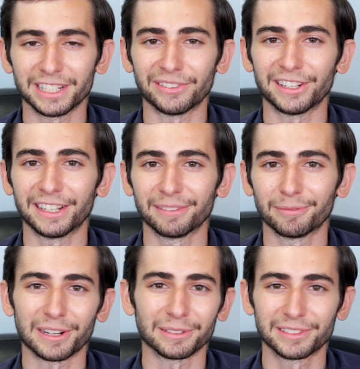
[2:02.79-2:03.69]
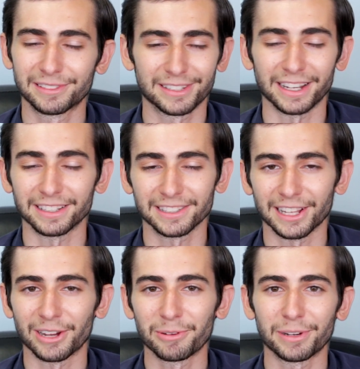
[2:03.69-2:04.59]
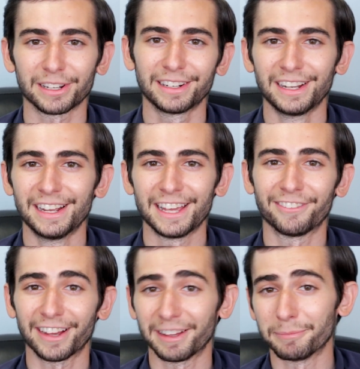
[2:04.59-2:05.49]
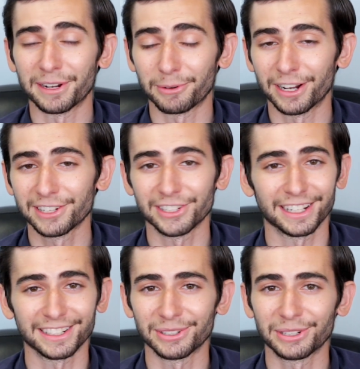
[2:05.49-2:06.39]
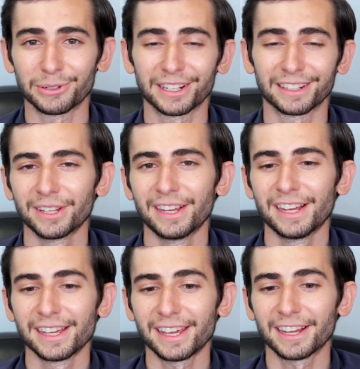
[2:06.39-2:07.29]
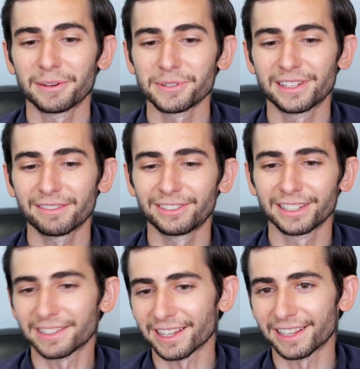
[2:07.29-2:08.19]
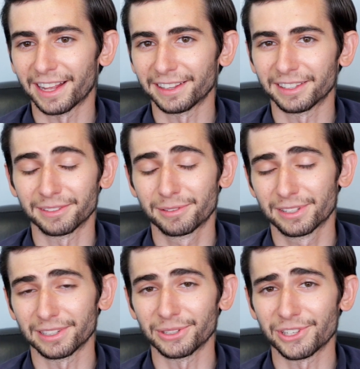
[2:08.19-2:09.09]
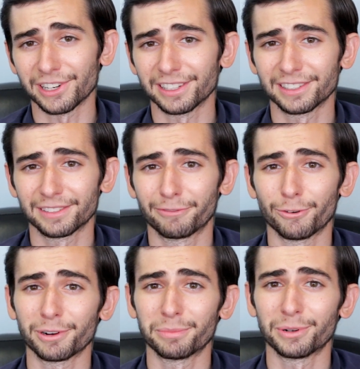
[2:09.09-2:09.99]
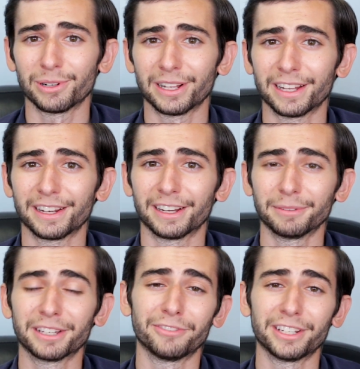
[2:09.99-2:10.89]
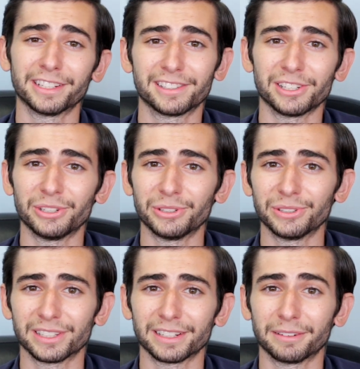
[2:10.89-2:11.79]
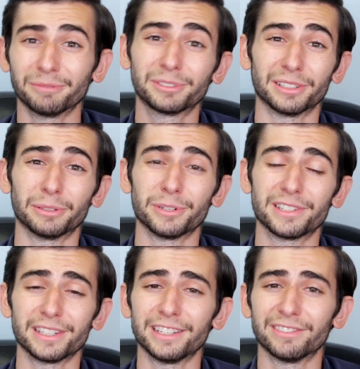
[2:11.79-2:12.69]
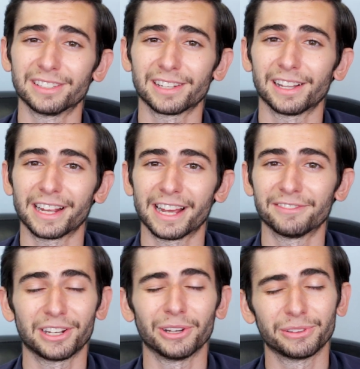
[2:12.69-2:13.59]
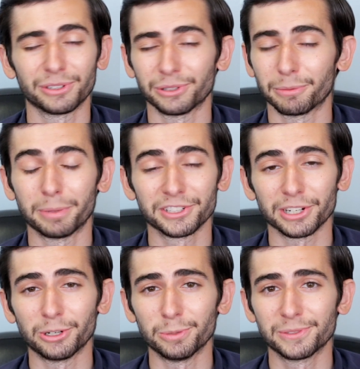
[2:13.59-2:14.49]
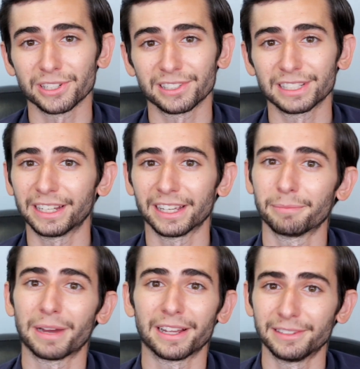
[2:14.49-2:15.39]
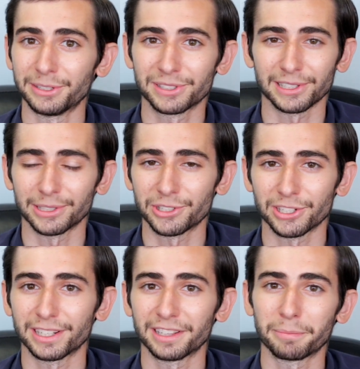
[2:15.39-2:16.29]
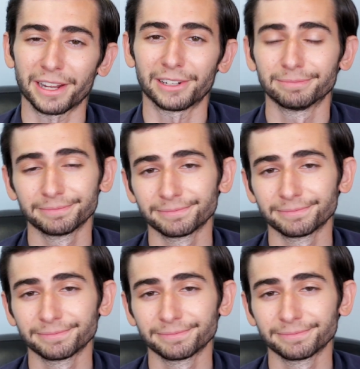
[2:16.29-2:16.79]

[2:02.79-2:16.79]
TV, I'll take it slow, but if I'm in a rush, I can do it quick. Yeah, I would definitely say that the solution is affordable and um, convenient to use and to receive. It's not like I have to go through a bunch of hoops just to get my new solution in the mail